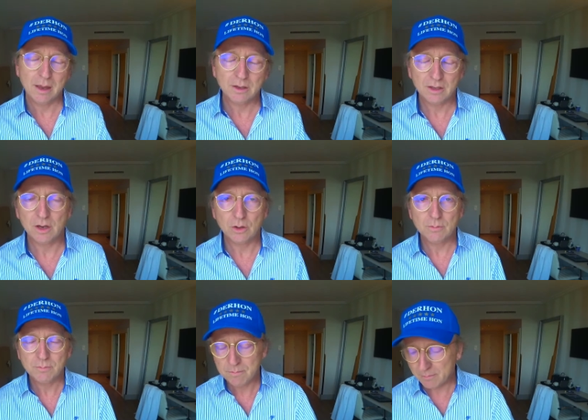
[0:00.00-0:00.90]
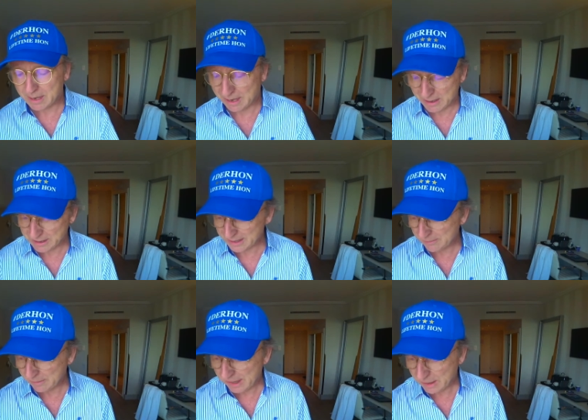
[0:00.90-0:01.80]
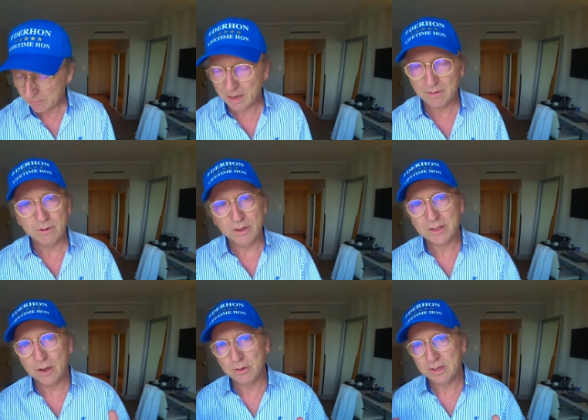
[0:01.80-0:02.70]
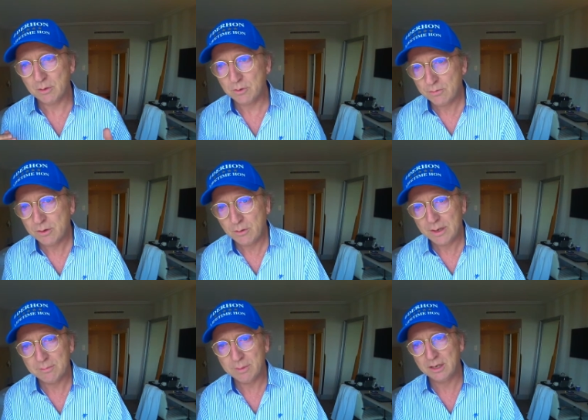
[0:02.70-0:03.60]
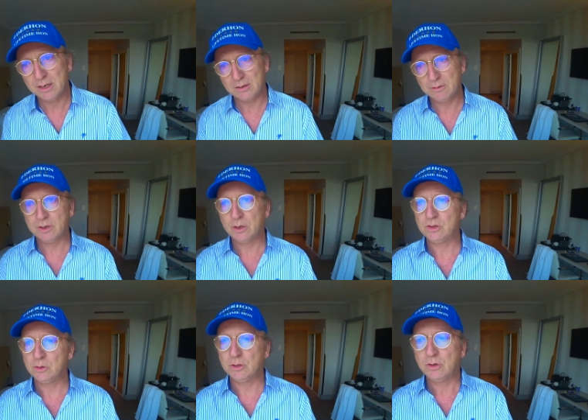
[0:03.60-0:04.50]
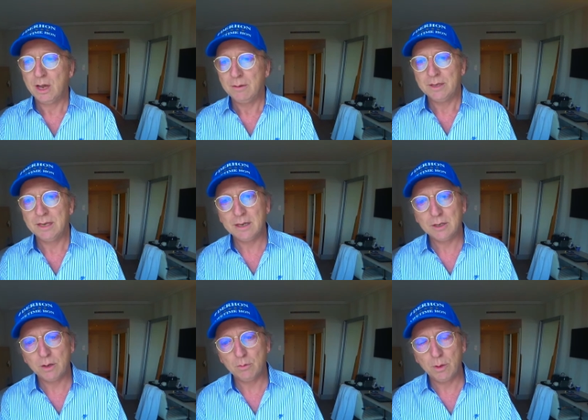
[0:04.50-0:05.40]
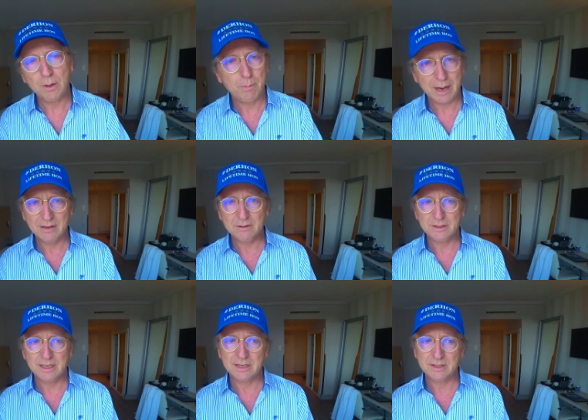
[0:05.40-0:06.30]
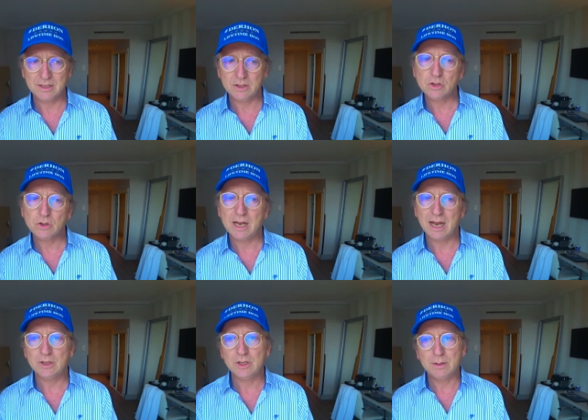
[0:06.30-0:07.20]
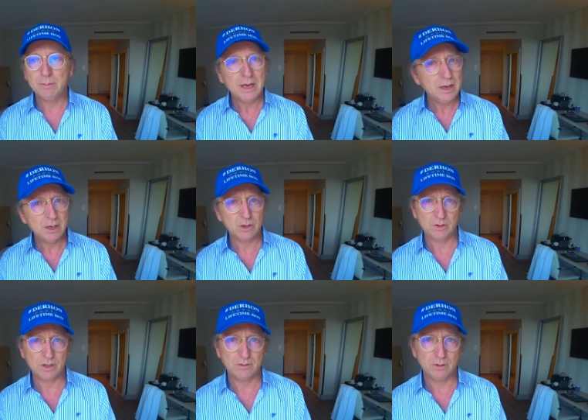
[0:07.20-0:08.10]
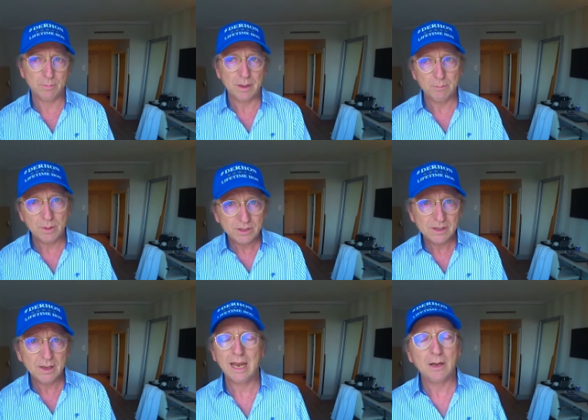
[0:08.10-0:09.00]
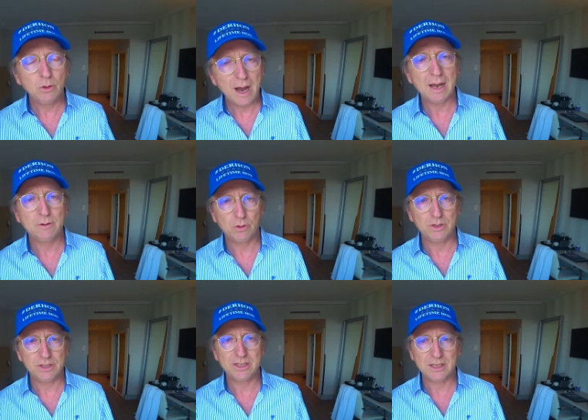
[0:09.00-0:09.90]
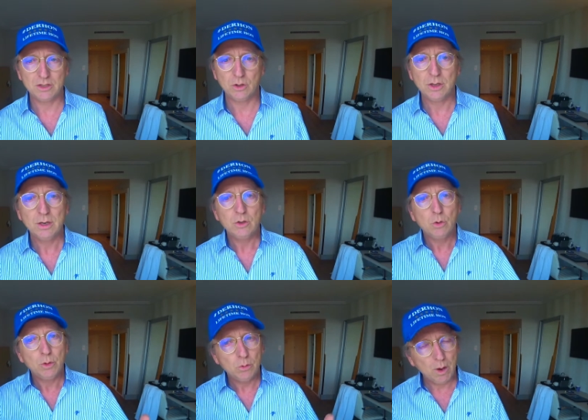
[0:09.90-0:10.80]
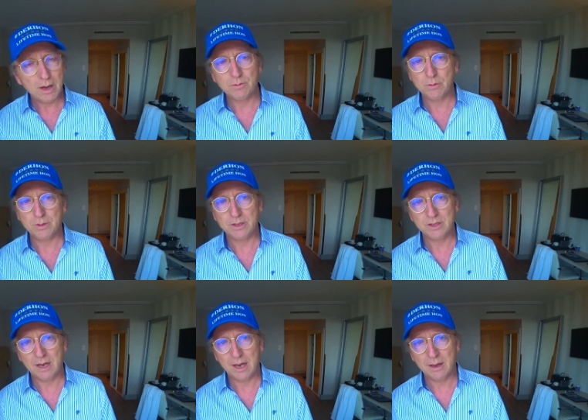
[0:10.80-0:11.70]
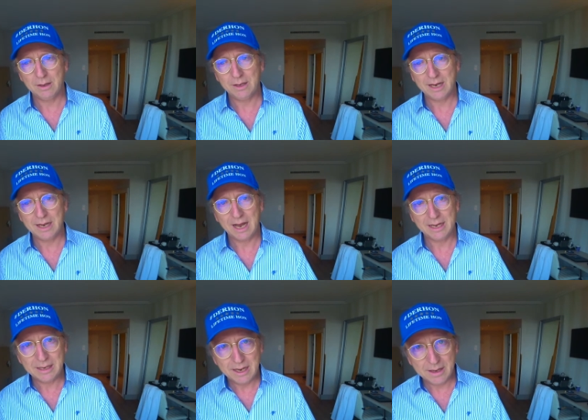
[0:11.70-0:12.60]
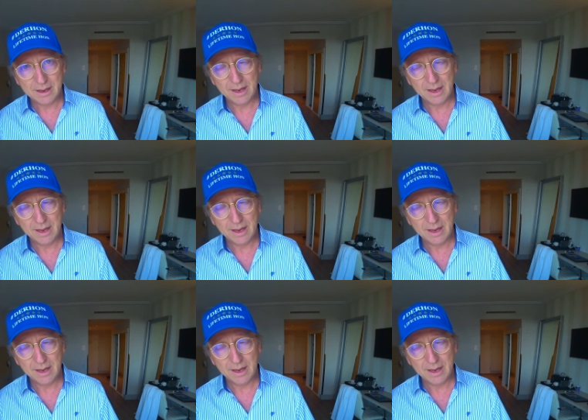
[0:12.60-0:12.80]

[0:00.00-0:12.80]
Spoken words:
So, here's a tip right away for this hotel review, especially for those who are traveling and don't want to pay for things that should actually be included for members. And you have to insist on it, do it right from the start, like I did.